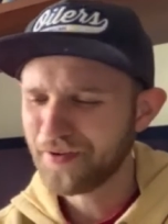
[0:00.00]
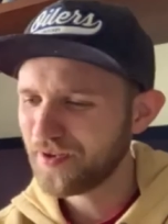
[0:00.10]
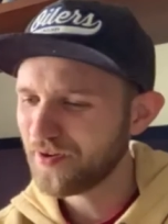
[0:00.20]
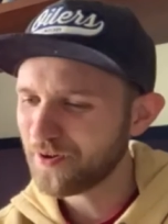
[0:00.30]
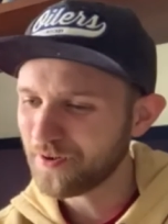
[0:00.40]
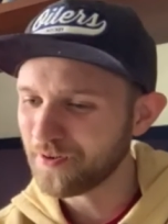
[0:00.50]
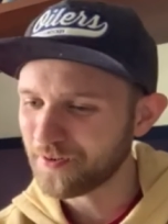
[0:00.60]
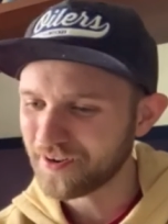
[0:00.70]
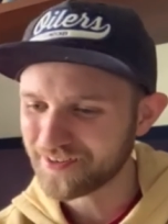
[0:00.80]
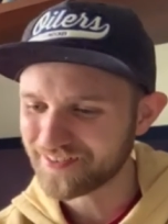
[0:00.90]

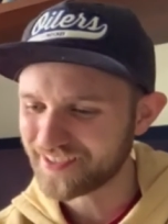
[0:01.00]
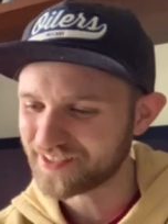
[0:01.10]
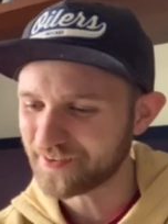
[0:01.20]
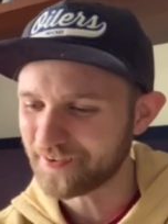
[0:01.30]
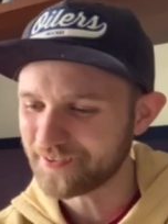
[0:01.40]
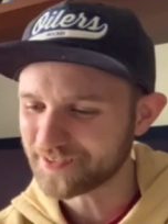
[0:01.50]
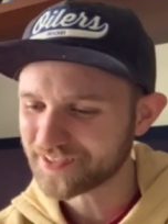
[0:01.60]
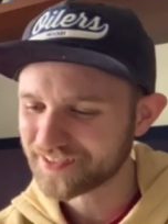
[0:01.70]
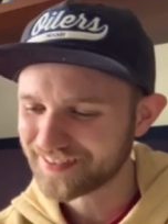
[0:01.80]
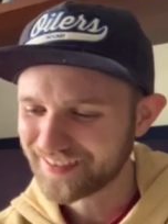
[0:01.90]
I don't like
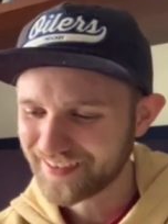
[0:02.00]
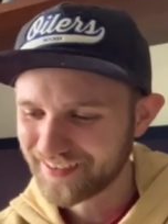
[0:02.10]
those.